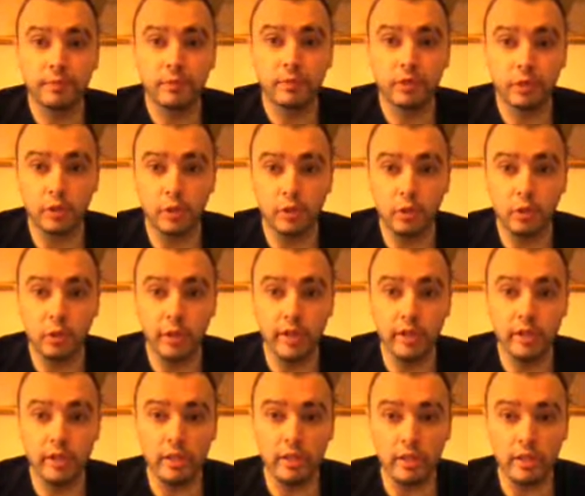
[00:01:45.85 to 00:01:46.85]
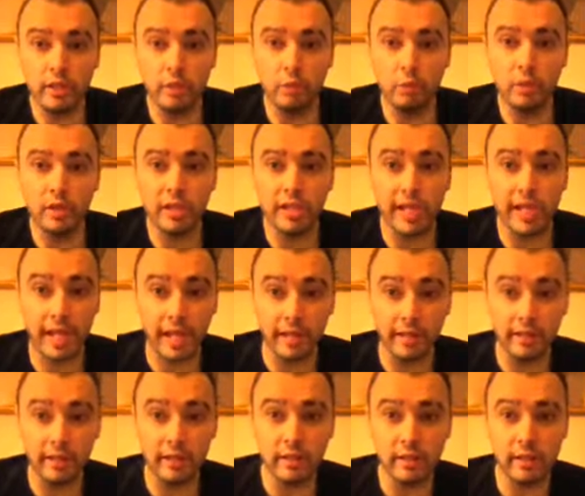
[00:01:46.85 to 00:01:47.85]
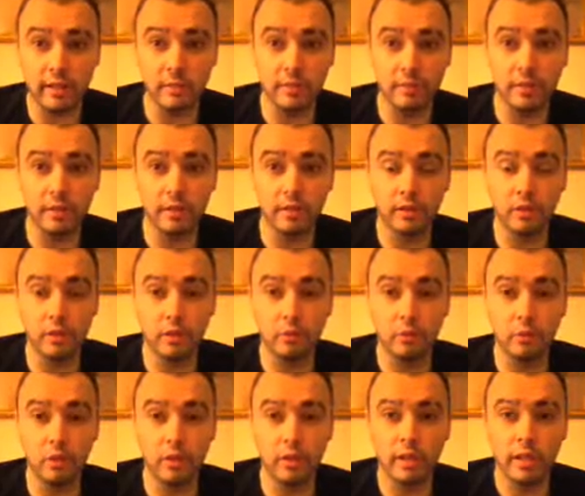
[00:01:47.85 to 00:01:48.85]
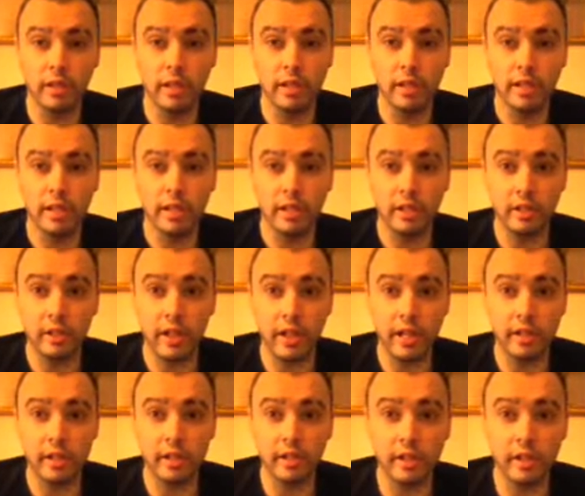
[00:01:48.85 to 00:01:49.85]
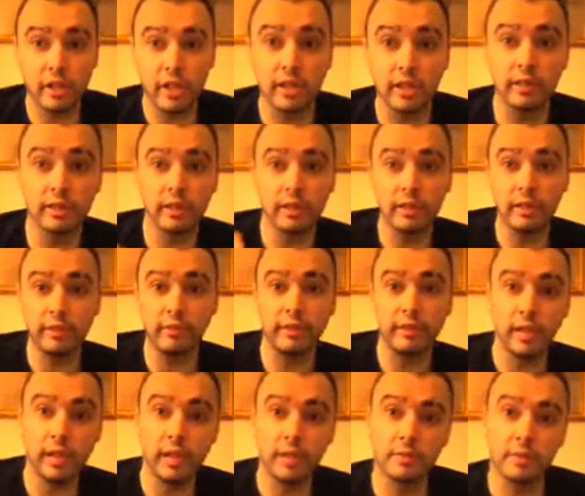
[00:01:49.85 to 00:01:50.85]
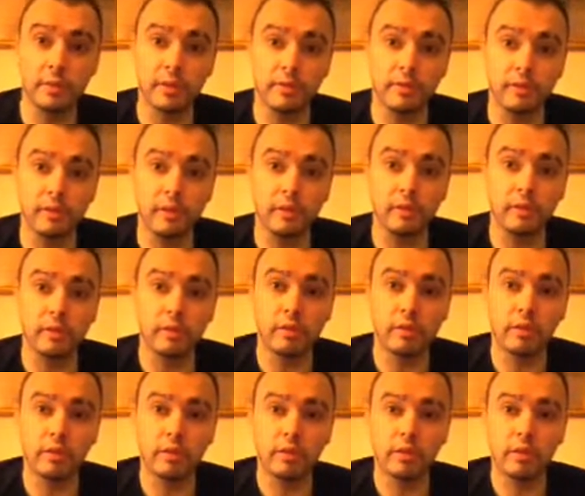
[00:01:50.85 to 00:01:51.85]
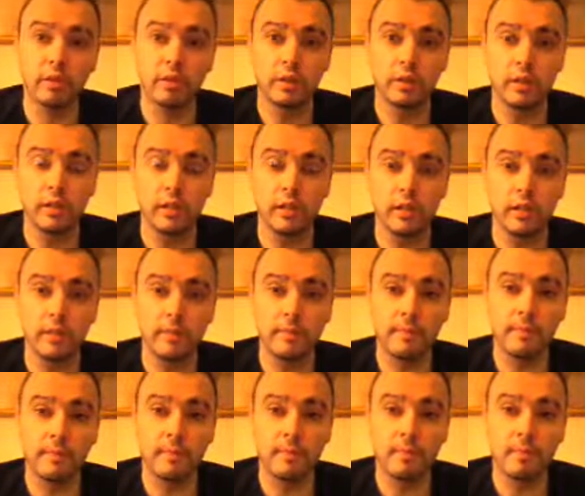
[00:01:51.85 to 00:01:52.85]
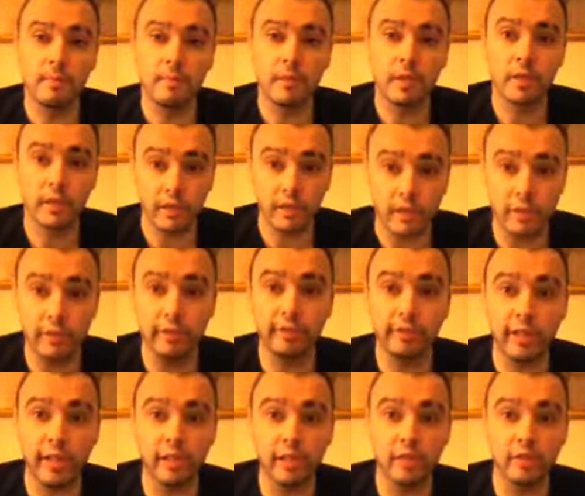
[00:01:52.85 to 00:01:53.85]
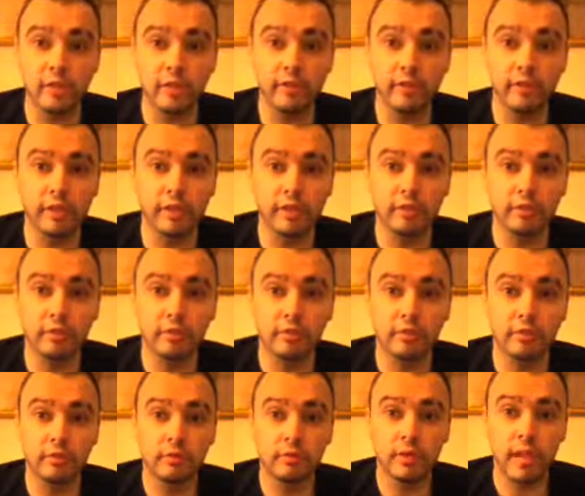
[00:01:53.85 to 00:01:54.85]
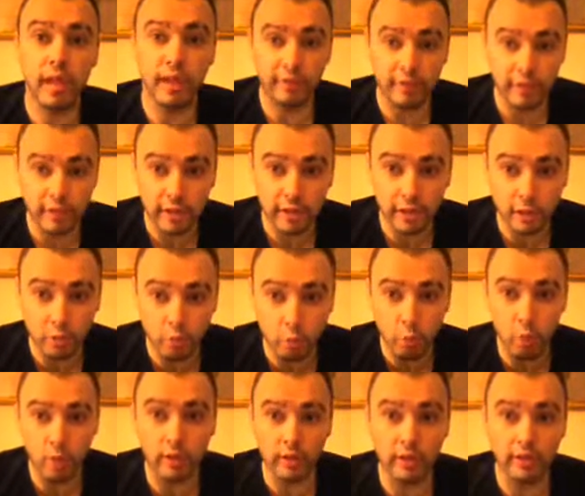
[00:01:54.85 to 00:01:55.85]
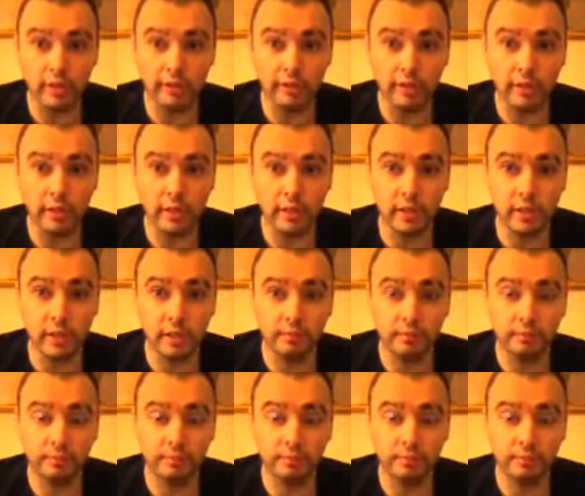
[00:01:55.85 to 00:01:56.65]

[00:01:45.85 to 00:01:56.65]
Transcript: So when someone's killing something or someone, you're actually just killing a different element of you. You see, because they're a reflection of you. Everything is one infinity.